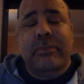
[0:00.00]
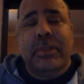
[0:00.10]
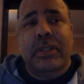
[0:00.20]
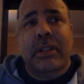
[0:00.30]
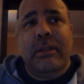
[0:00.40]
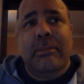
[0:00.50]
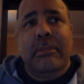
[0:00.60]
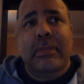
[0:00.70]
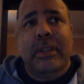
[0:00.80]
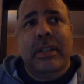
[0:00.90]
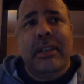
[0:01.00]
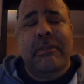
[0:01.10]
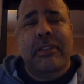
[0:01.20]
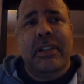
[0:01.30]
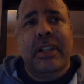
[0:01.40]
So I'm
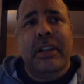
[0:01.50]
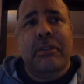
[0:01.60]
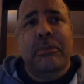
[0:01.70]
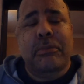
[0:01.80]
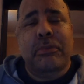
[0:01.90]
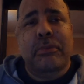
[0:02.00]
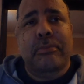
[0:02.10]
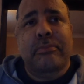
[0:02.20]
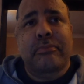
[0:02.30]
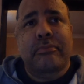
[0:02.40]
definitely hopeful.